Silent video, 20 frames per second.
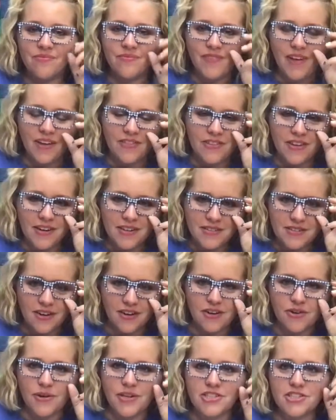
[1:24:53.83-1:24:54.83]
I thought I saw a
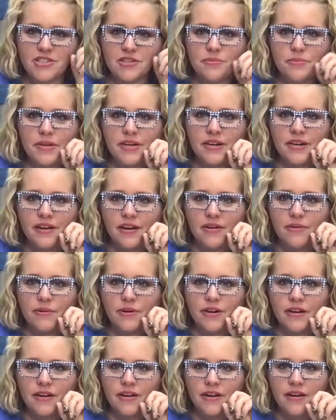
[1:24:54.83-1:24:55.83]
question a minute ago. Where'd
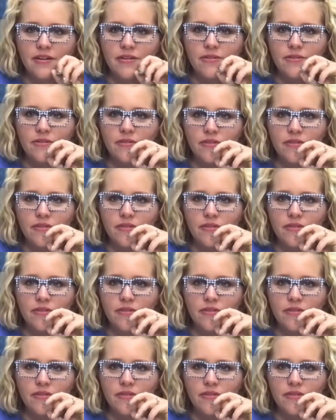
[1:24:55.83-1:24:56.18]
it go?